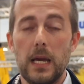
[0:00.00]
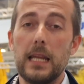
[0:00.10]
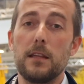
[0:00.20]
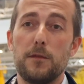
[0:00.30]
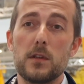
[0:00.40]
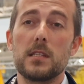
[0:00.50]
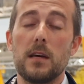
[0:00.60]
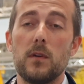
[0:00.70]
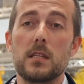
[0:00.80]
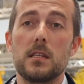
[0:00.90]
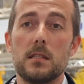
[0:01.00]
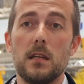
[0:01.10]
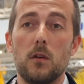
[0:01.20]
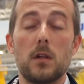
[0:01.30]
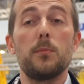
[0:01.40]
and the first ever skid
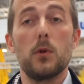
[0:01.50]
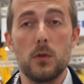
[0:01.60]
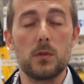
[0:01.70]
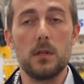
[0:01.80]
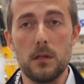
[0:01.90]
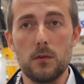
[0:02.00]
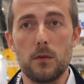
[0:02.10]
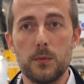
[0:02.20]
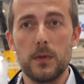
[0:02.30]
steer loader produced in Europe,